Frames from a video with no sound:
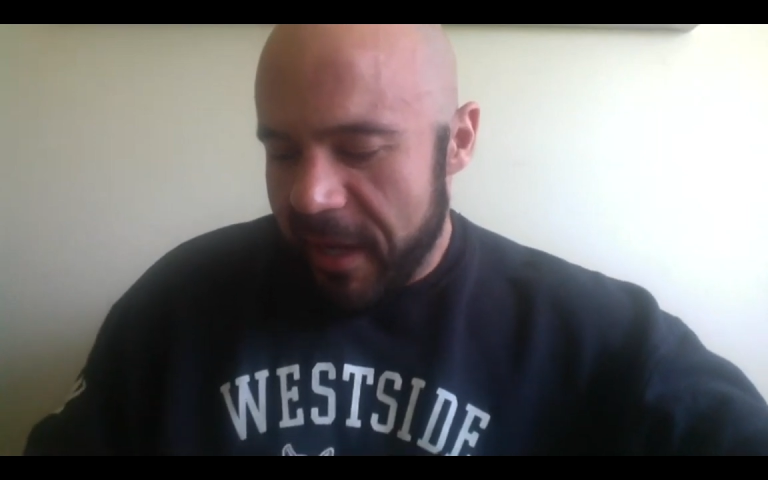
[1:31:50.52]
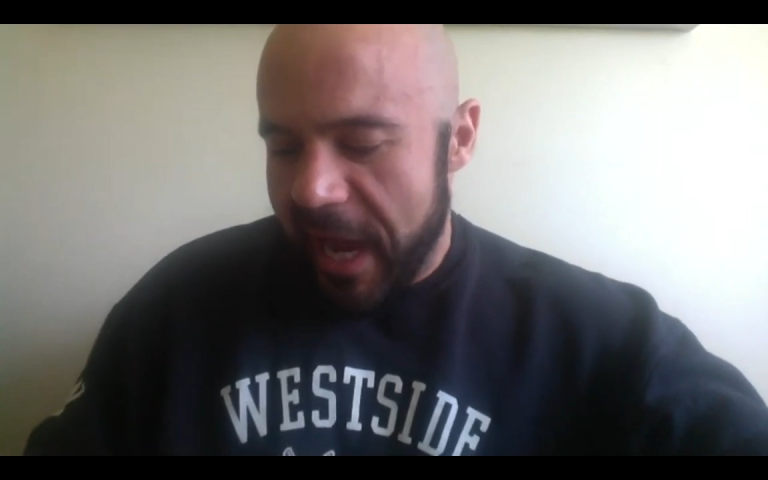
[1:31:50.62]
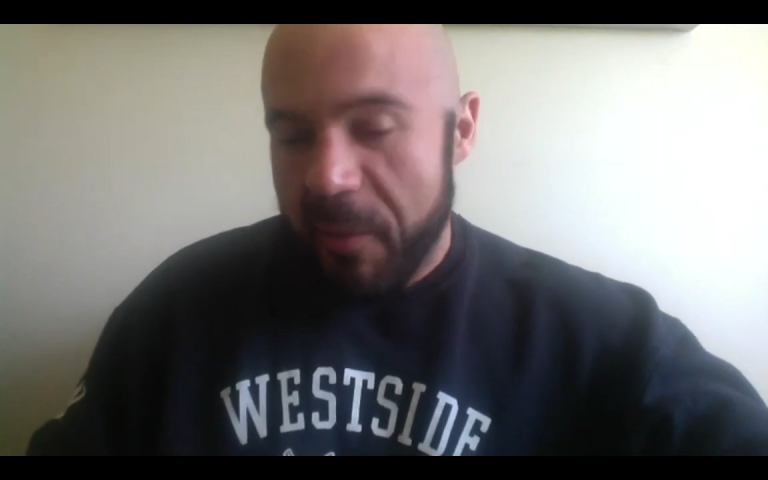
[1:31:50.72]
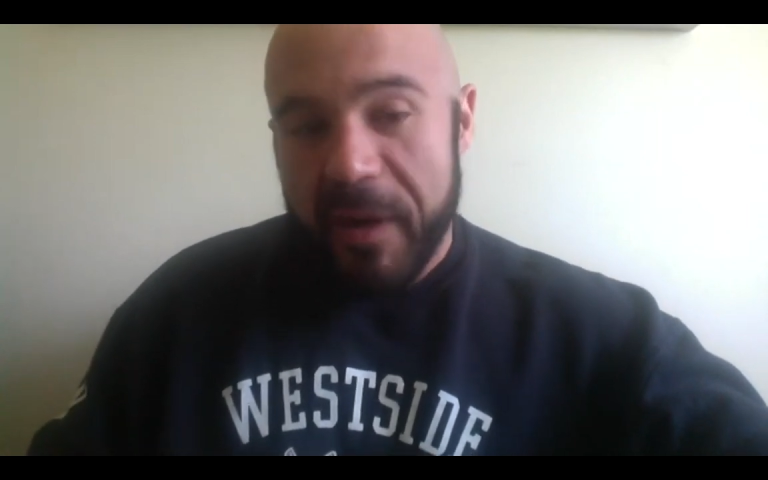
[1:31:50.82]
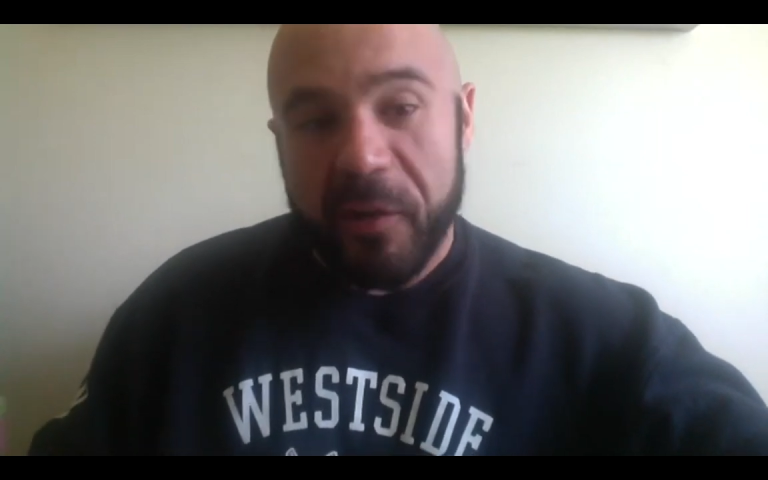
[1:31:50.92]

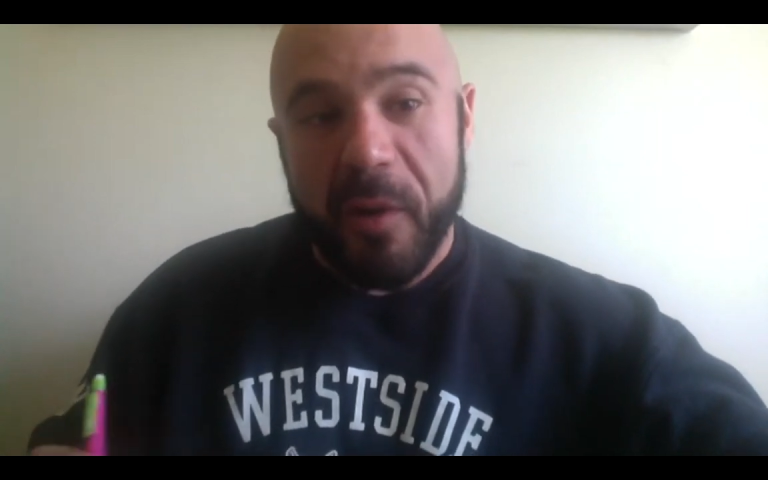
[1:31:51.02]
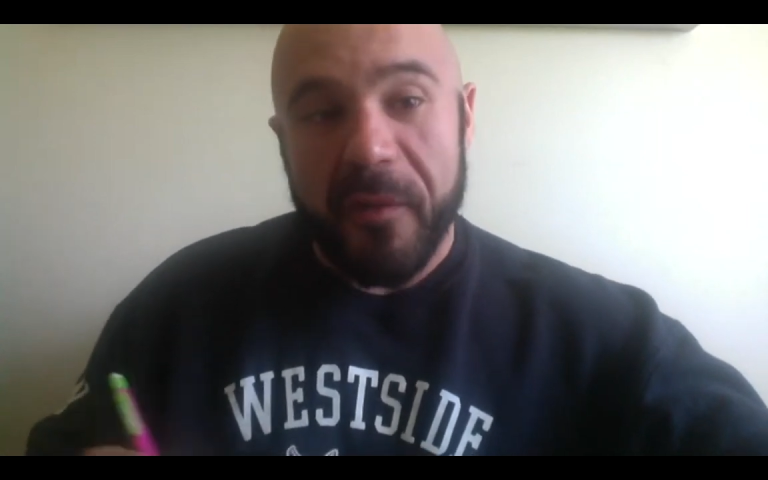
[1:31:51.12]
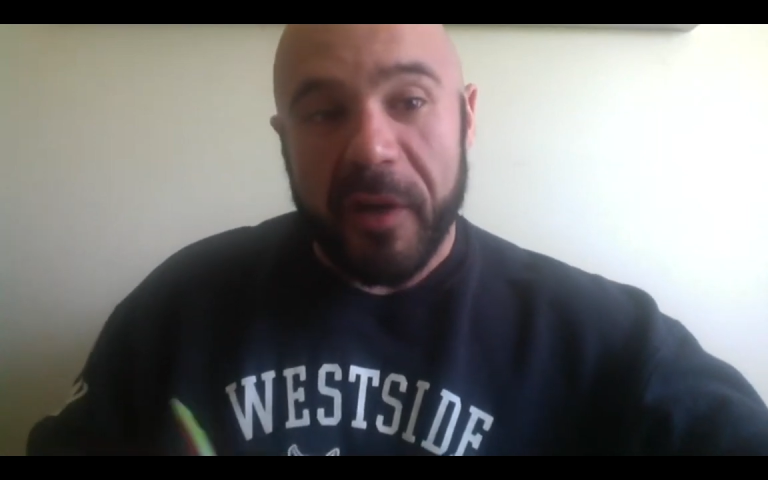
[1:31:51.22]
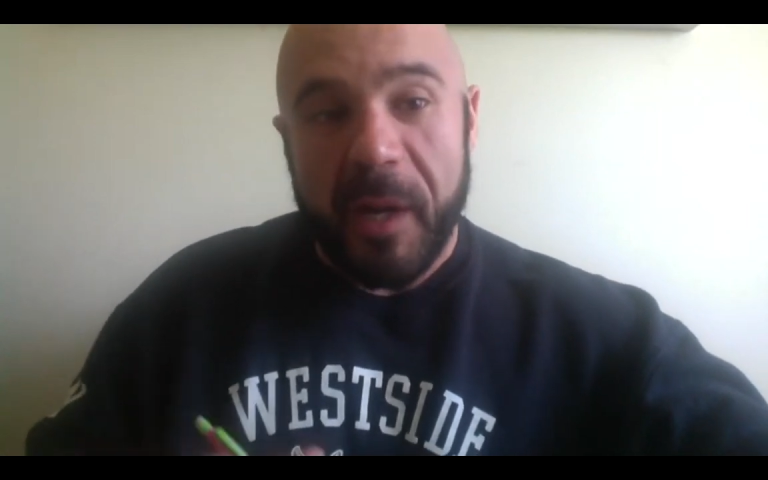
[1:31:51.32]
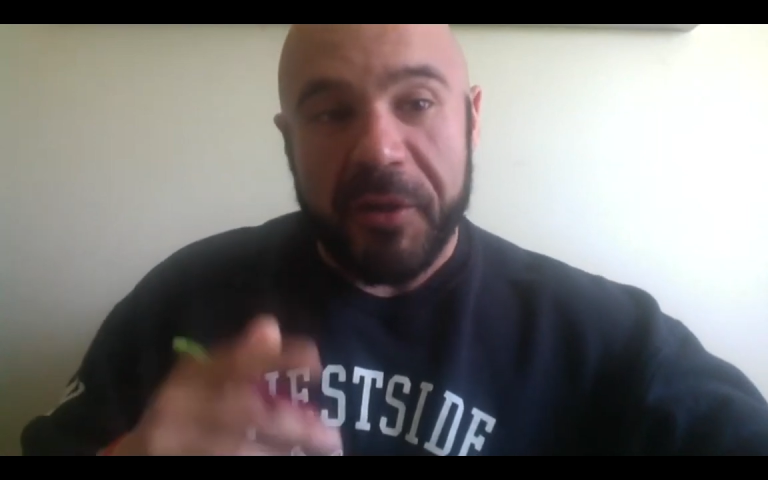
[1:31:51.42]
I want to go
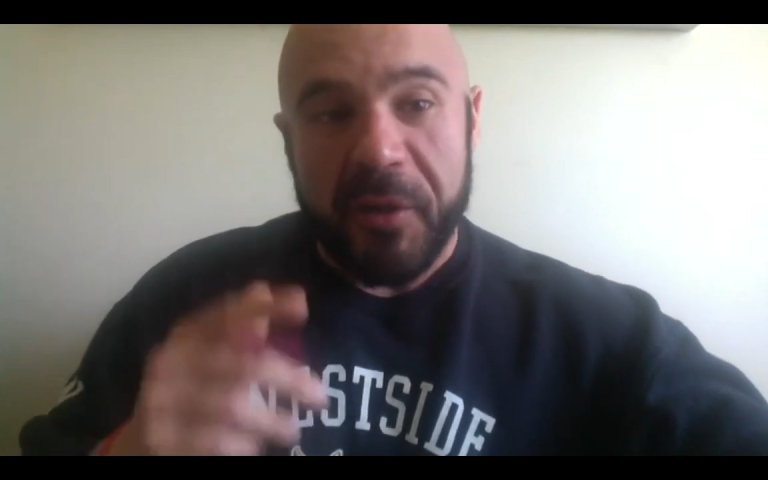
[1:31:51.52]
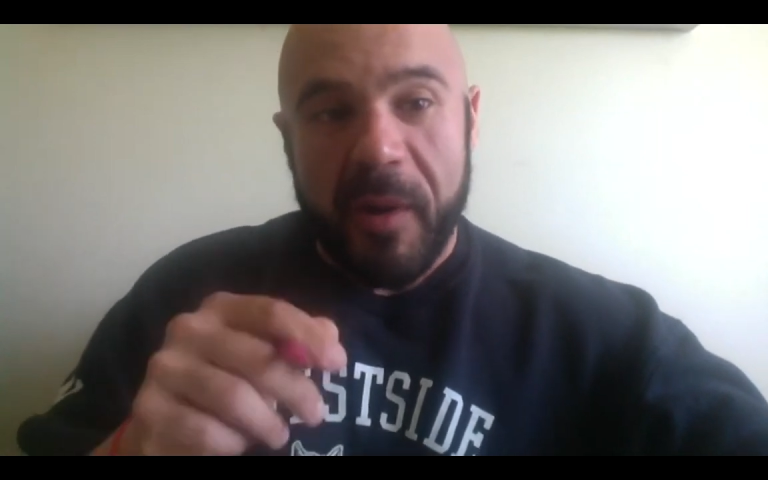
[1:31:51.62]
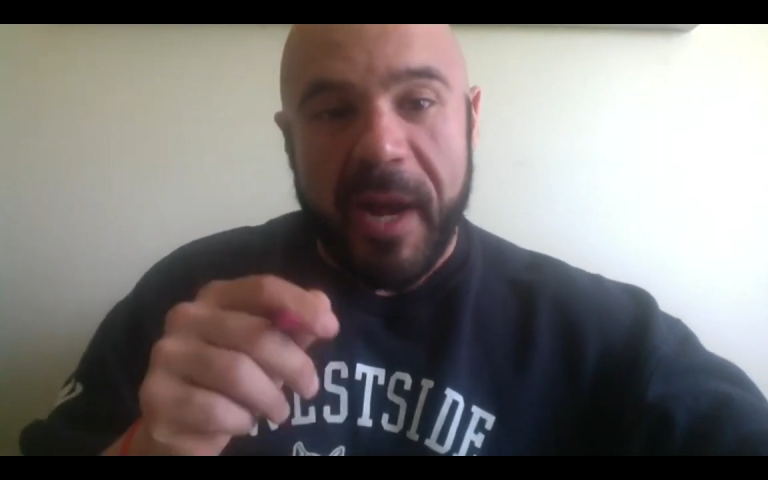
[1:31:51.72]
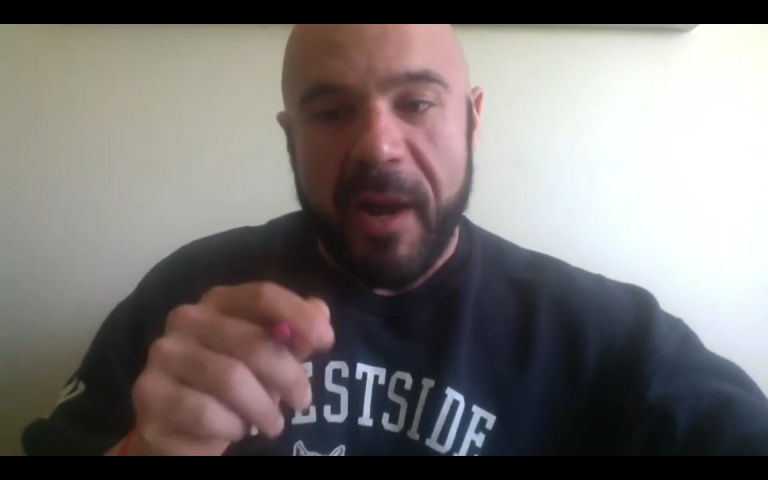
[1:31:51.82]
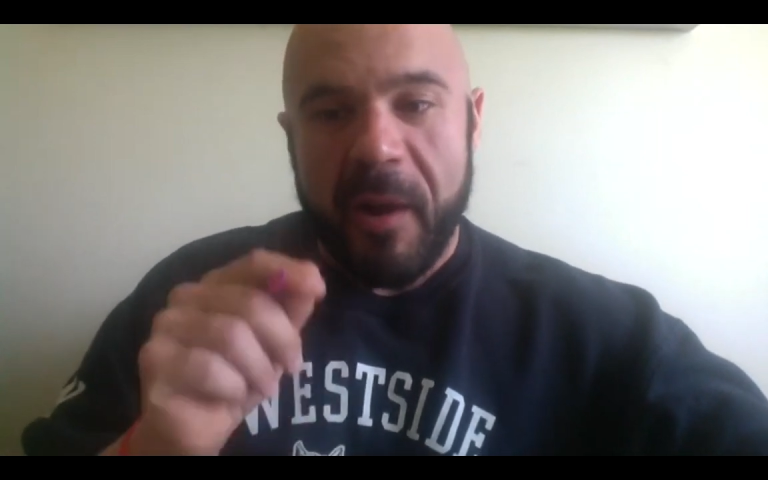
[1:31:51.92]
over I
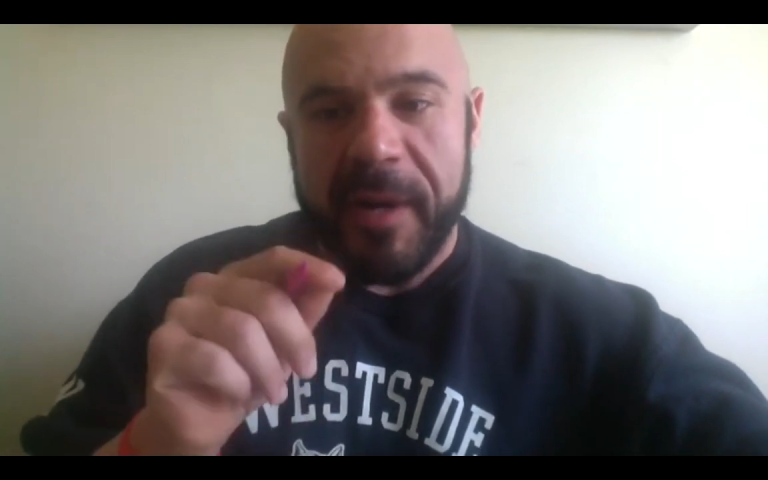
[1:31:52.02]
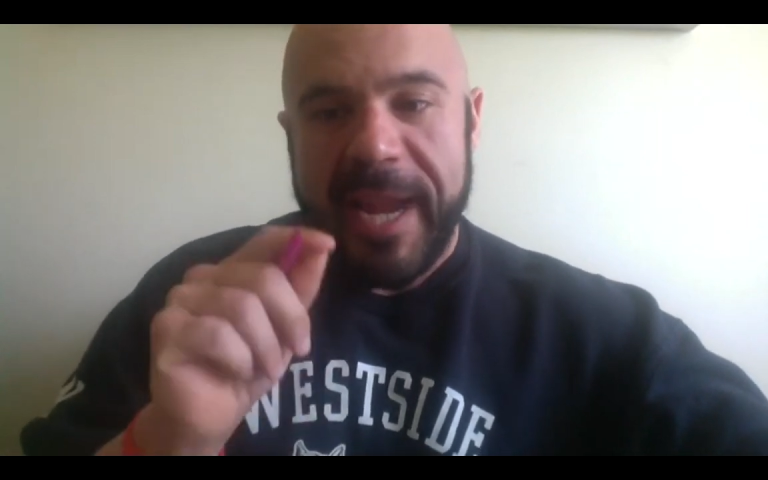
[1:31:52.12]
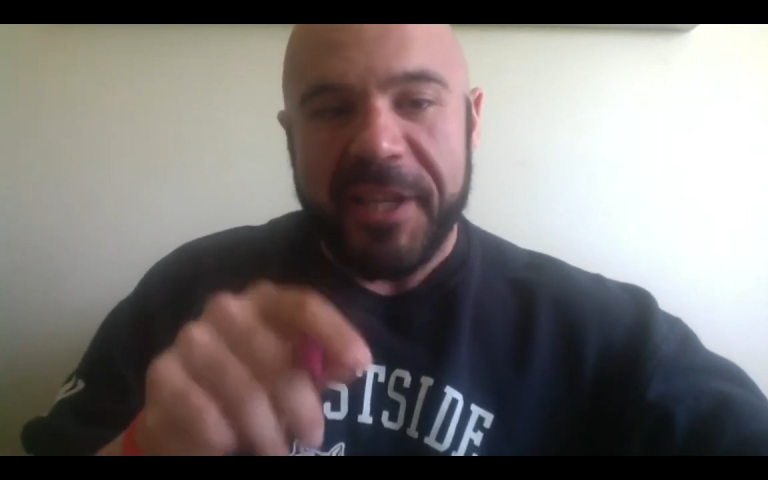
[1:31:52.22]
want